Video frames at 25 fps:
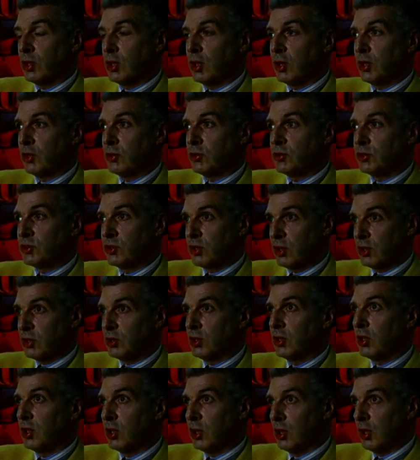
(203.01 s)
And
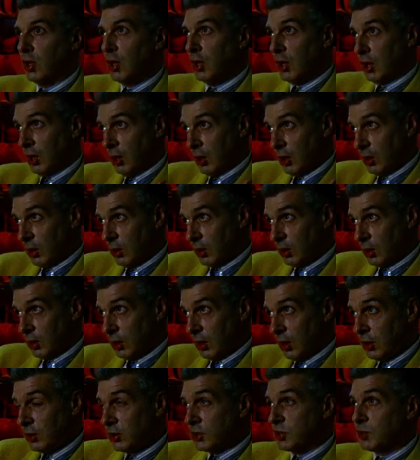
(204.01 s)
certainly
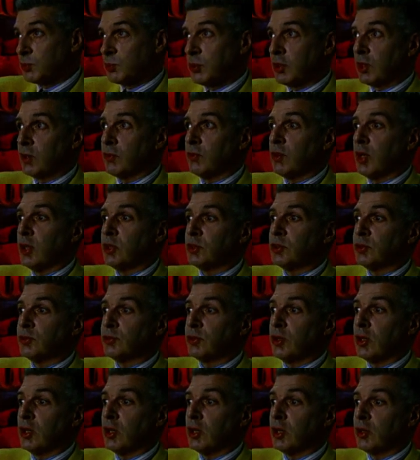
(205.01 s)
in the spring of
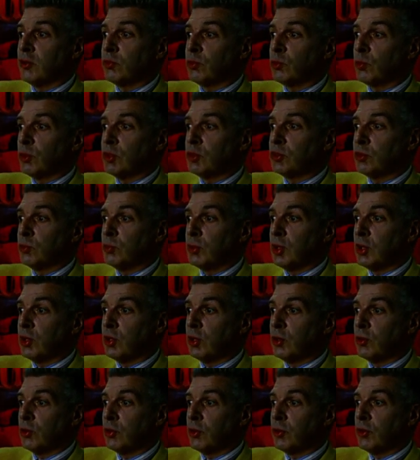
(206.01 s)
'95, when to
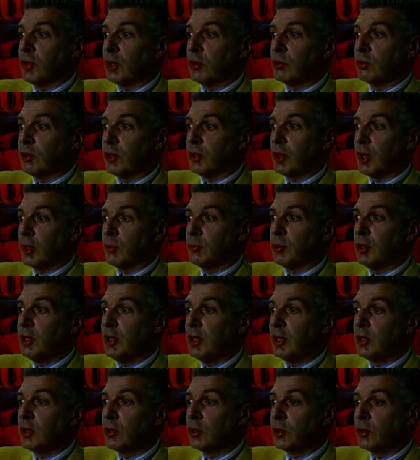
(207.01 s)
me they were at that peak,